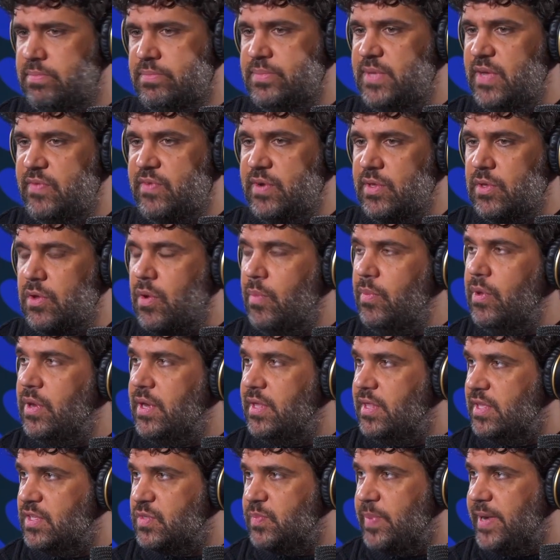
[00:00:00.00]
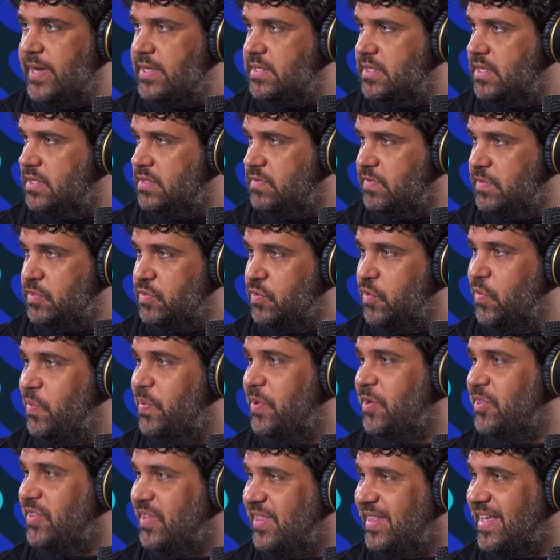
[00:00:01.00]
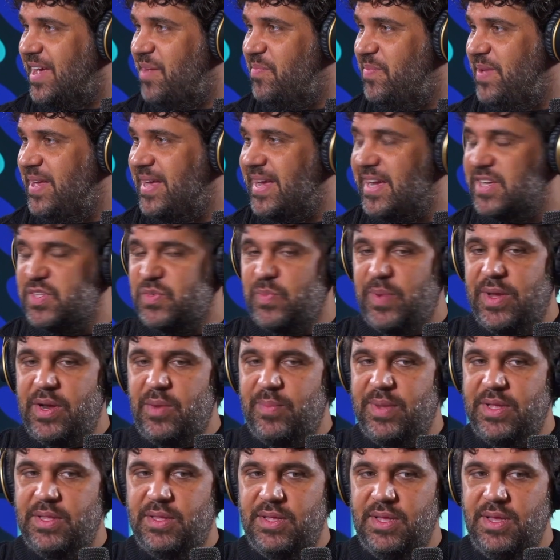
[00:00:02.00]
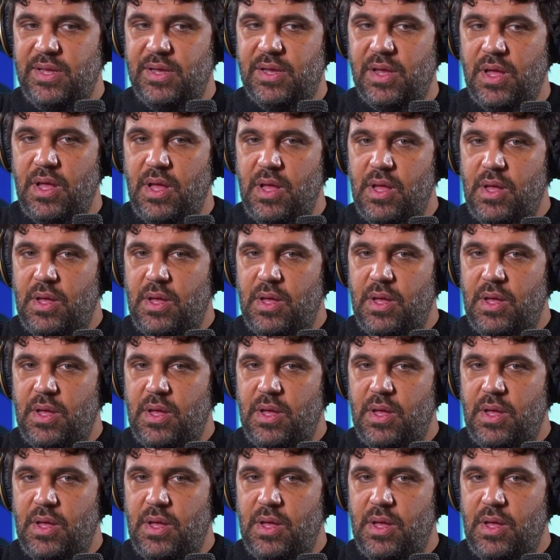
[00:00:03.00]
different community spaces which do prototyping, experimenting.